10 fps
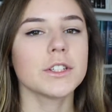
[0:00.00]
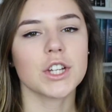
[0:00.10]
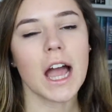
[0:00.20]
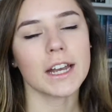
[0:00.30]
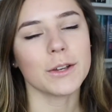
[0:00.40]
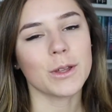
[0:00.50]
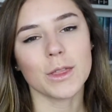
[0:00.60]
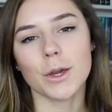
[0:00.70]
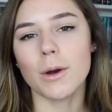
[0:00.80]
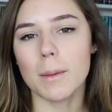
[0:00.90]
and chatting
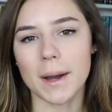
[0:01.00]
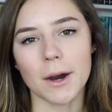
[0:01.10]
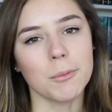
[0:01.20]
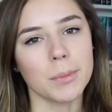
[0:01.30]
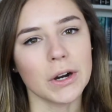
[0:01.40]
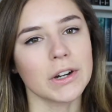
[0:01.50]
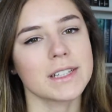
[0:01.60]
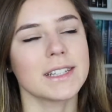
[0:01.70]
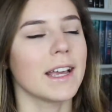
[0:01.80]
with you about about books.